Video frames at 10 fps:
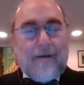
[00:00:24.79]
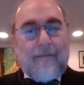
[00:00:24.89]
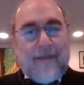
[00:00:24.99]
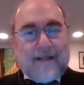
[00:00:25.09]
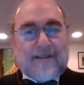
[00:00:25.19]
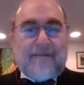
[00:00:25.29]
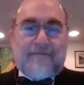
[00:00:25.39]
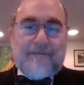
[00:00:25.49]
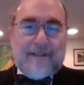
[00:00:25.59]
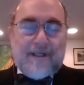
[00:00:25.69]
That's the
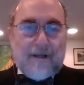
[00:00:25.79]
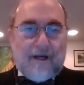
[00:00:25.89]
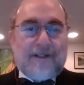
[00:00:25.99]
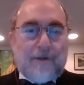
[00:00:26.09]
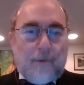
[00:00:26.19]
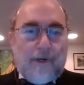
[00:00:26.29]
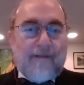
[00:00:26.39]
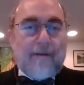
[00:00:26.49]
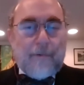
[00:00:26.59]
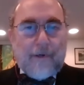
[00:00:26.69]
physiologic way
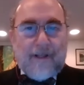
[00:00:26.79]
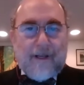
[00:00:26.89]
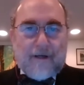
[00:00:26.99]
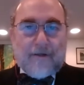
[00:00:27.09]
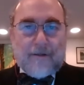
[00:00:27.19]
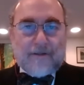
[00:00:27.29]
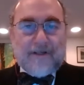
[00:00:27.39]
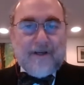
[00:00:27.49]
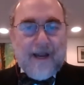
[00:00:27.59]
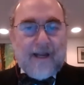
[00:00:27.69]
that breathing occurs,
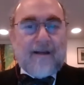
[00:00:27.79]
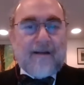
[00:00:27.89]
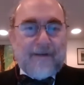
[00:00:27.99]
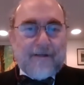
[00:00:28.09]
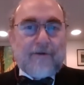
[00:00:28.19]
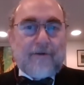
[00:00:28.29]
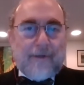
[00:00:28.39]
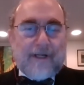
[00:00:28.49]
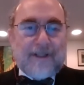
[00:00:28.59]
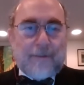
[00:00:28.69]
negative
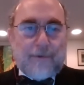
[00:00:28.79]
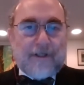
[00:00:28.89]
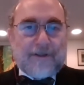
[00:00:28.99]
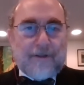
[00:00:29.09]
intrathoracic pressure.